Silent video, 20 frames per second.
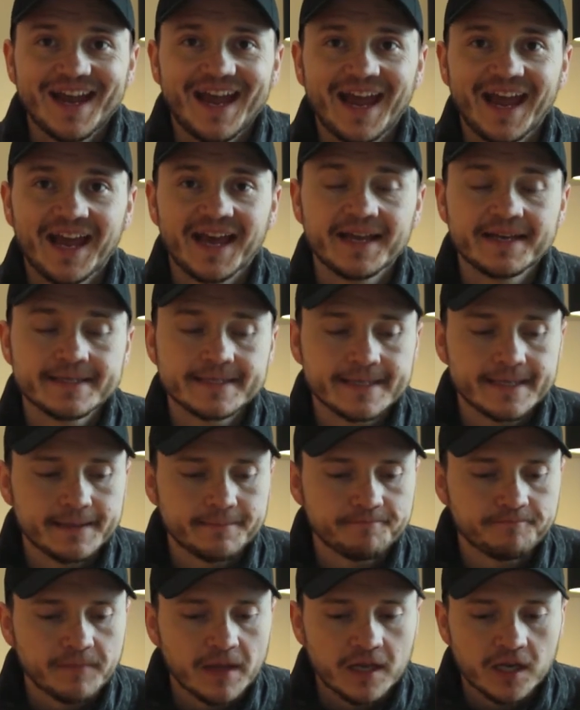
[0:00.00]
And
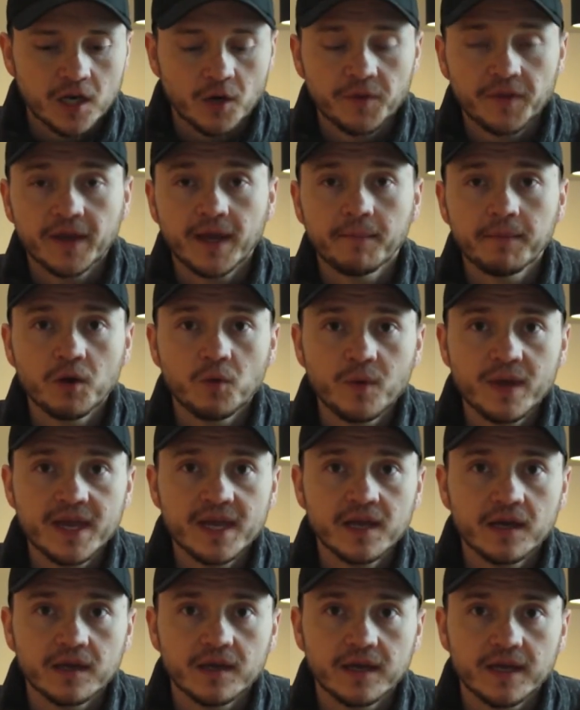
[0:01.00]
in the coming
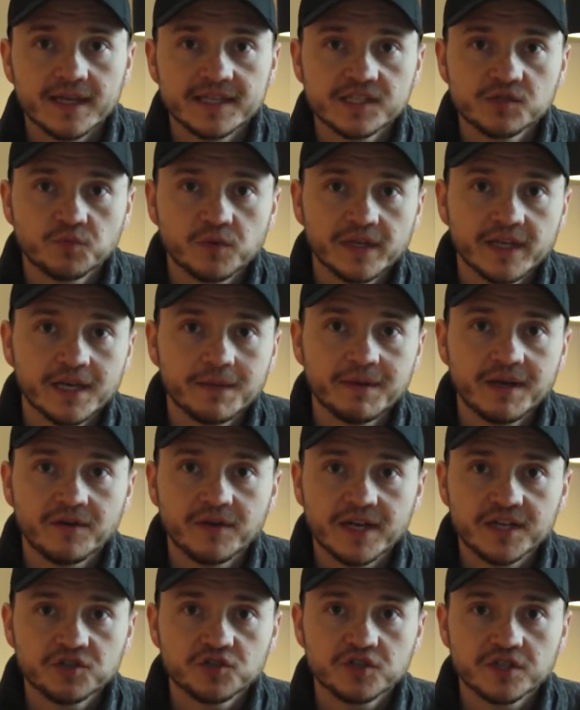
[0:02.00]
week, it's really going to be
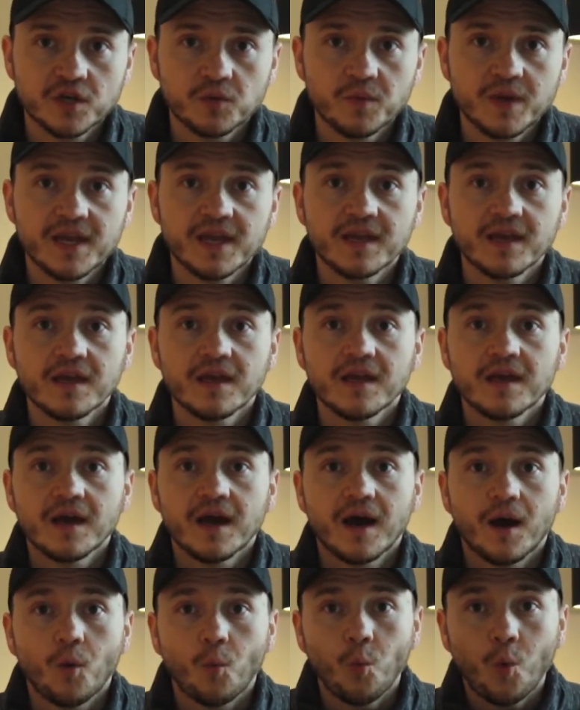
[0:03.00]
an interesting week.
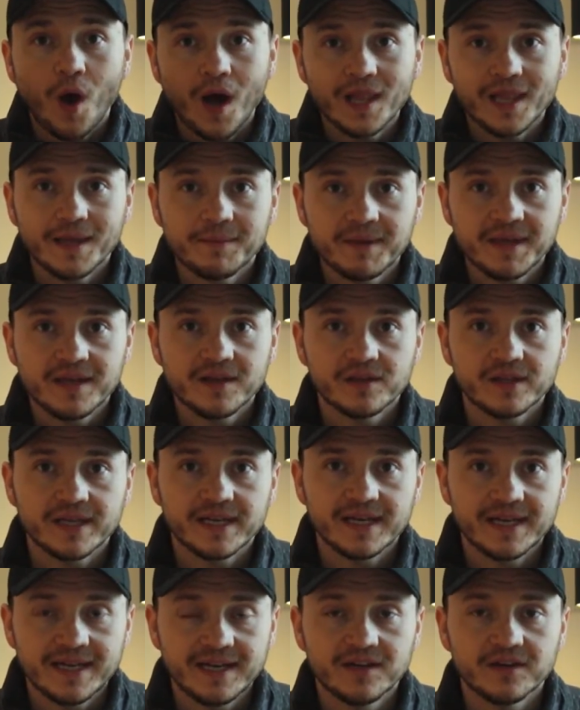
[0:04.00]
While I'm
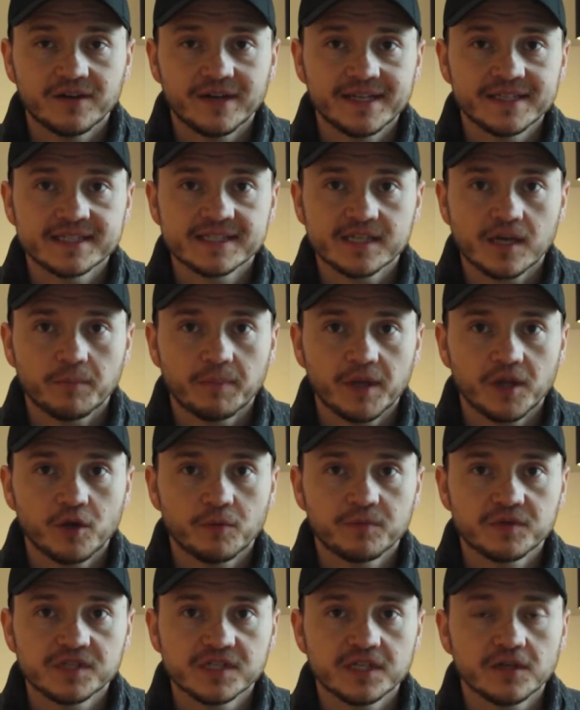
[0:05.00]
here in Sao
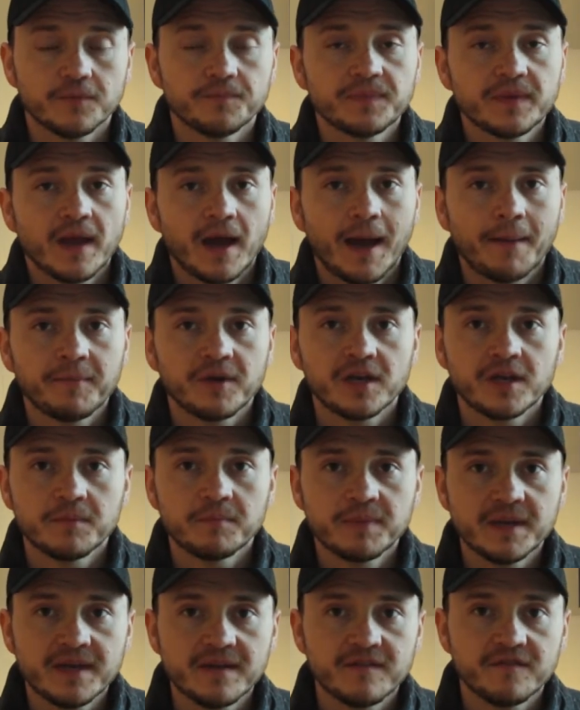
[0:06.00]
Paulo, Brazil, I'm going
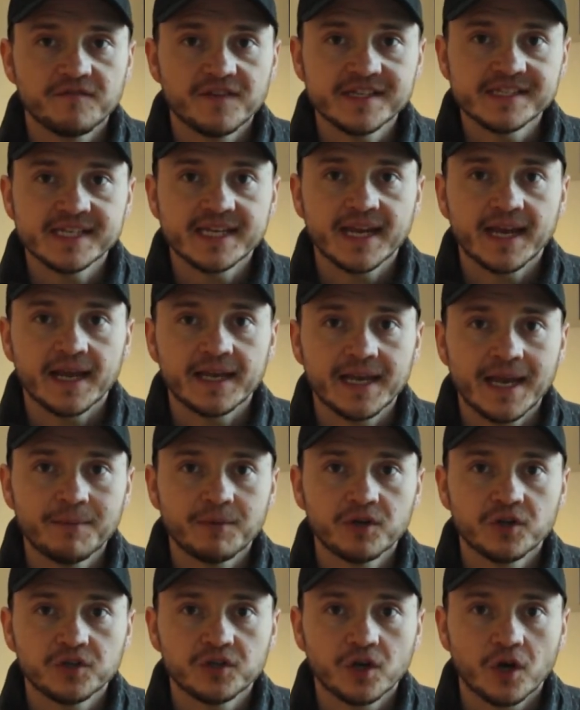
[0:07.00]
to be visiting a
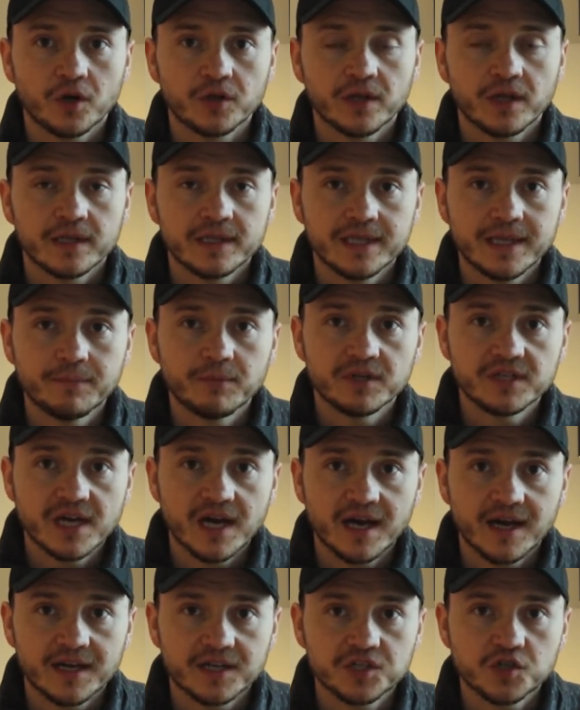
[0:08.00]
neighborhood called
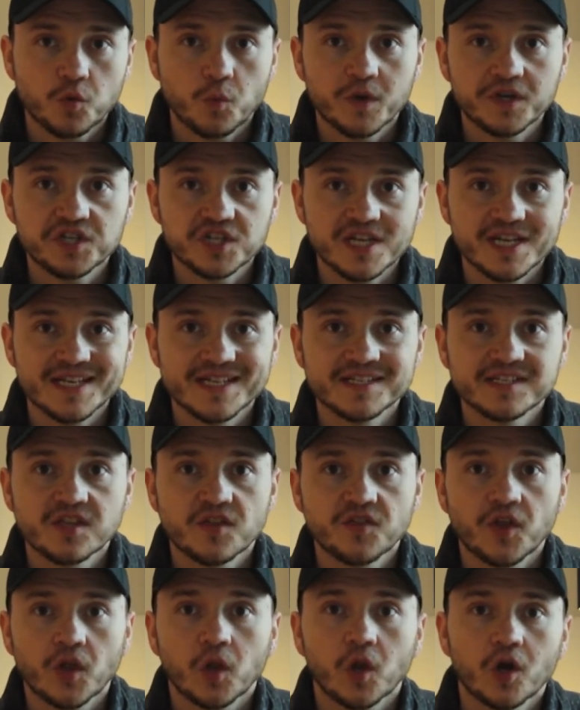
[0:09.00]
Liberdade, which
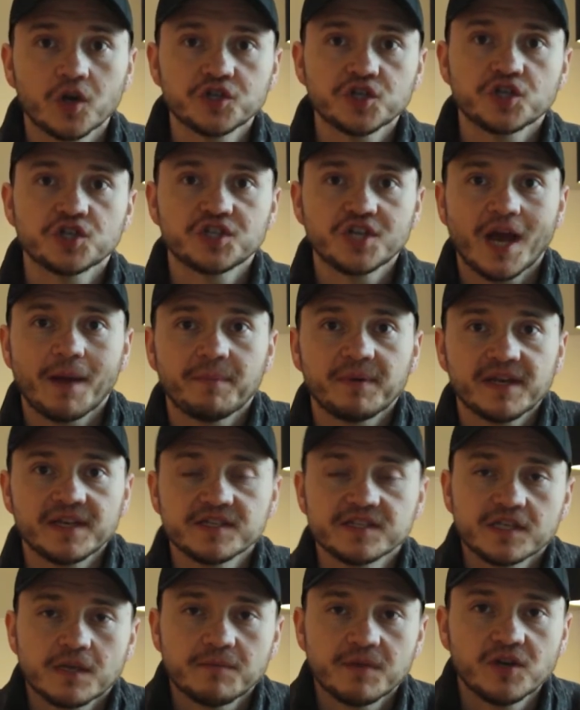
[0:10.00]
is the largest
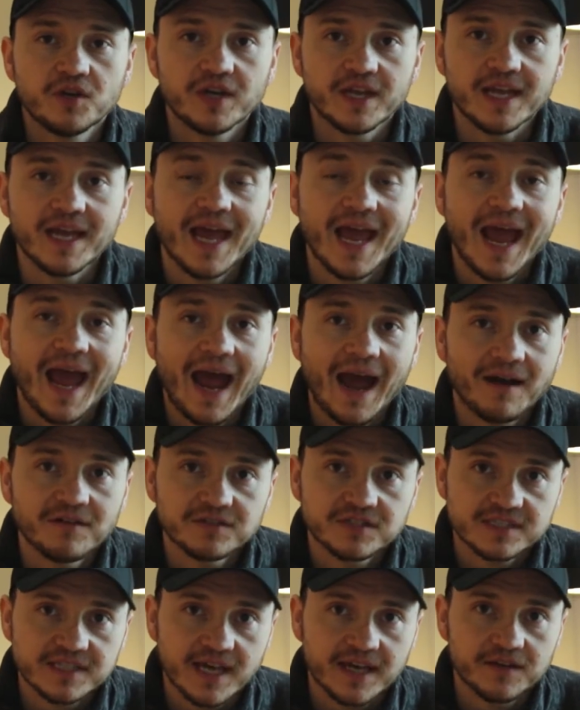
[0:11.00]
Japanese community
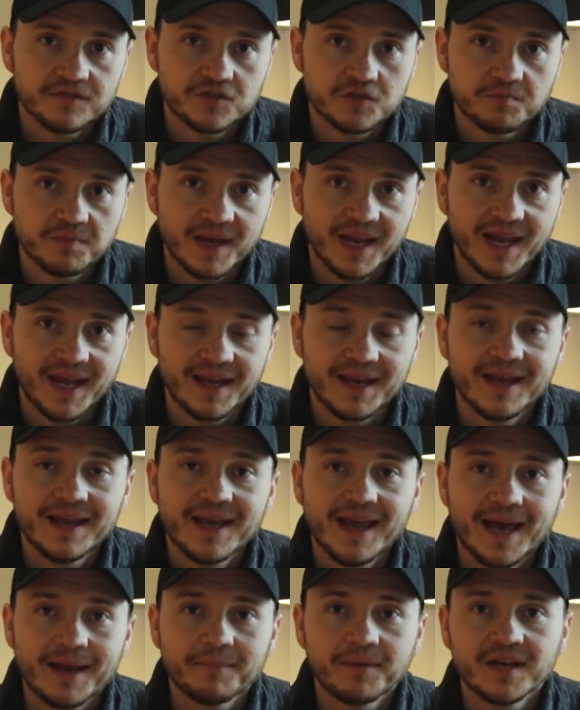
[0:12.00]
outside of Japan,
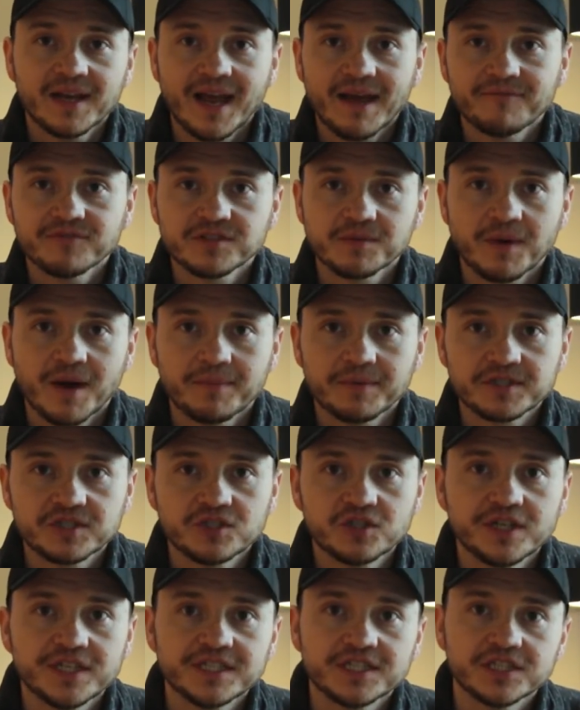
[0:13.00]
and I'm going to have some
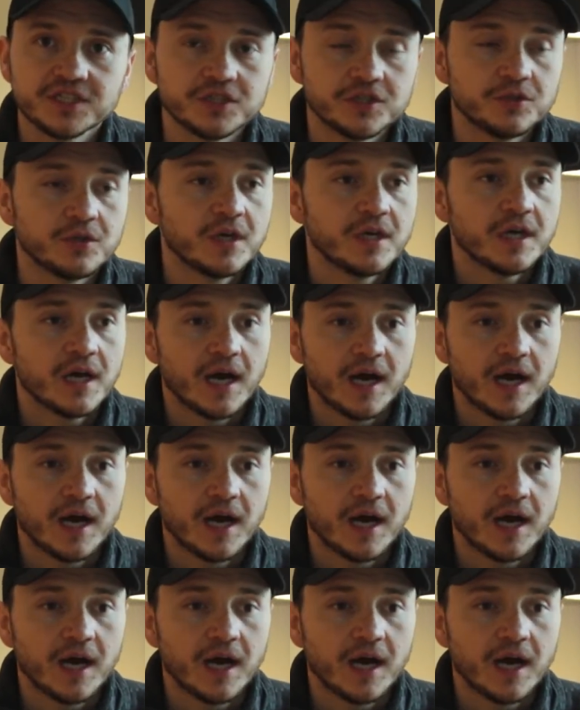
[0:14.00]
opportunity to